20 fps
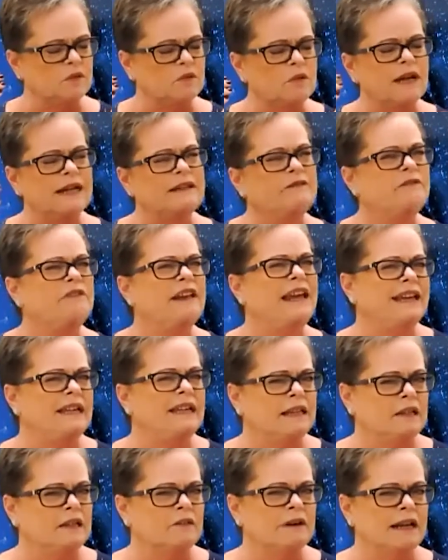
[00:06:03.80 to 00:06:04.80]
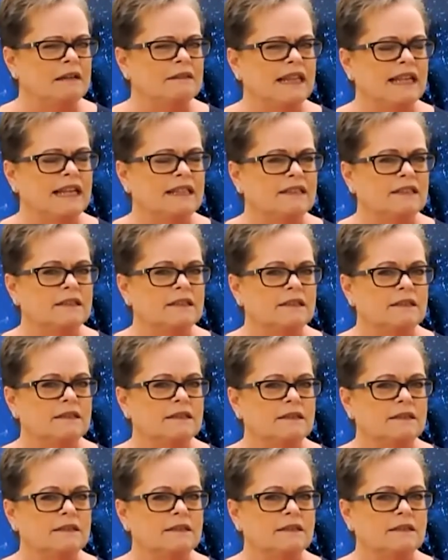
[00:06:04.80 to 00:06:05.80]
quite vague around that.
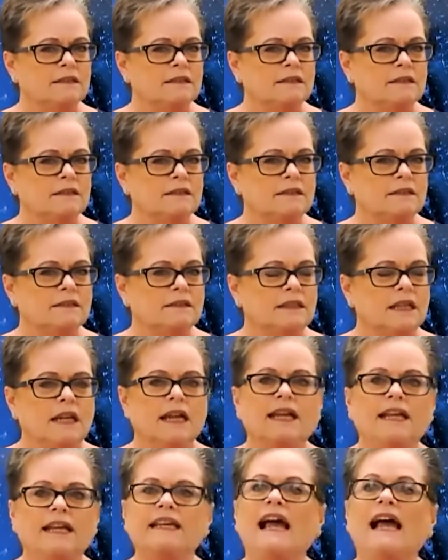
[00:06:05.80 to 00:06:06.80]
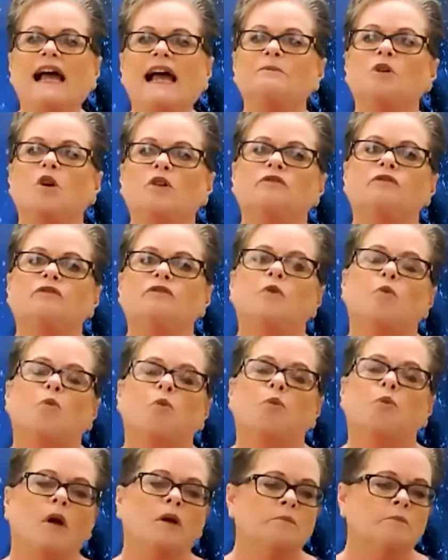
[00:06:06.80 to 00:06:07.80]
Now, I'm not for
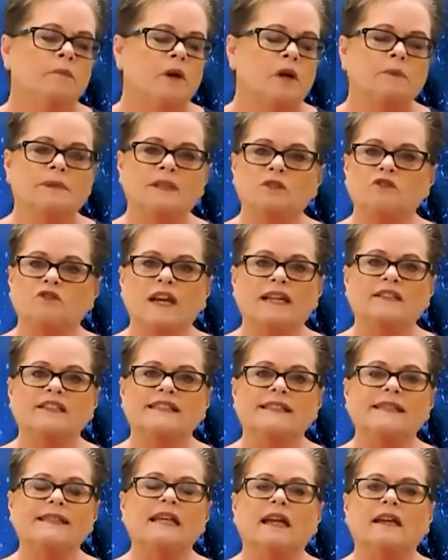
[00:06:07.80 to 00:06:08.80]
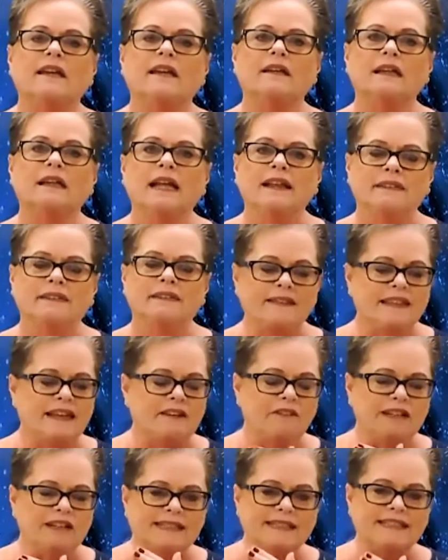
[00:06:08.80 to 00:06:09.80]
one moment trying to say that
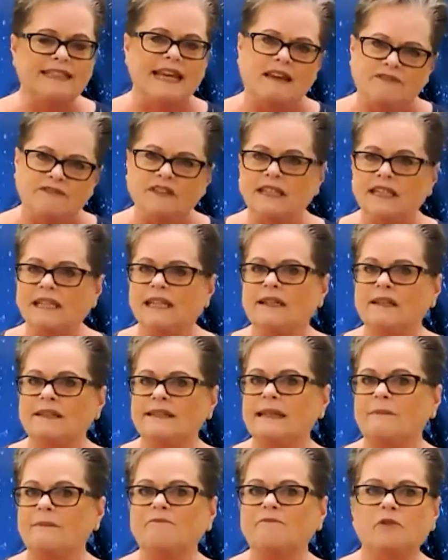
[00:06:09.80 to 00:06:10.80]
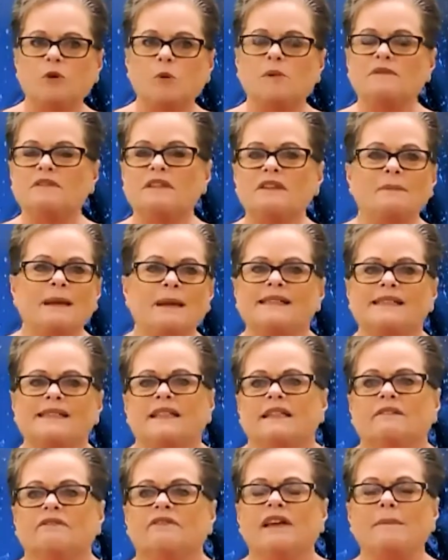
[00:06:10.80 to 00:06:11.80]
there is definitely some form of
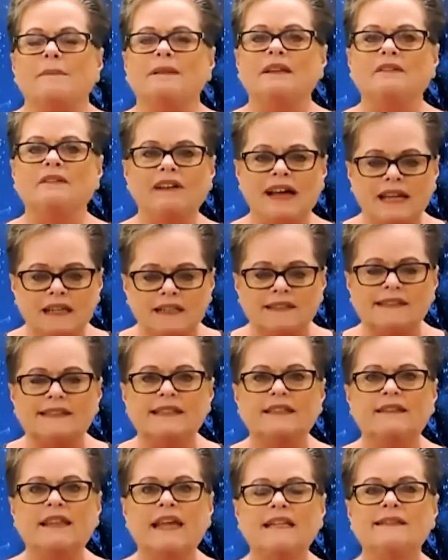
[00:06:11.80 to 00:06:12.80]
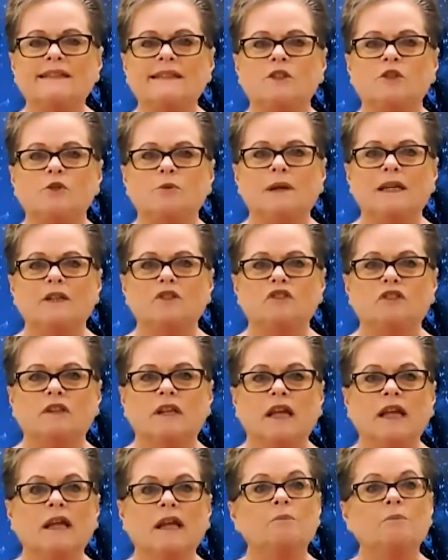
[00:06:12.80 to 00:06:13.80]
domestic and family violence in that situation,
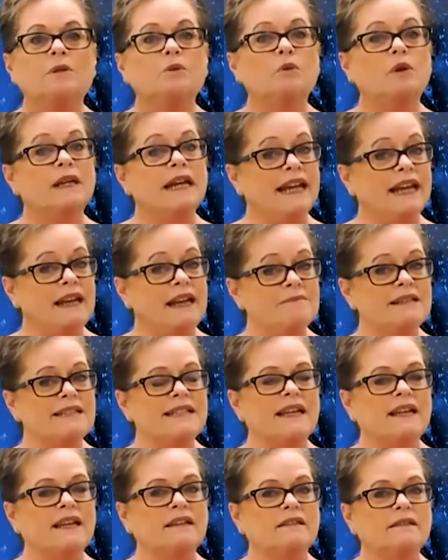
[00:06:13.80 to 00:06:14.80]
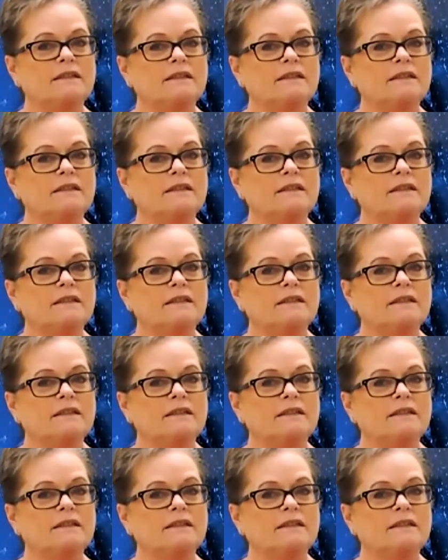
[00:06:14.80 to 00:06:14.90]
but what I am saying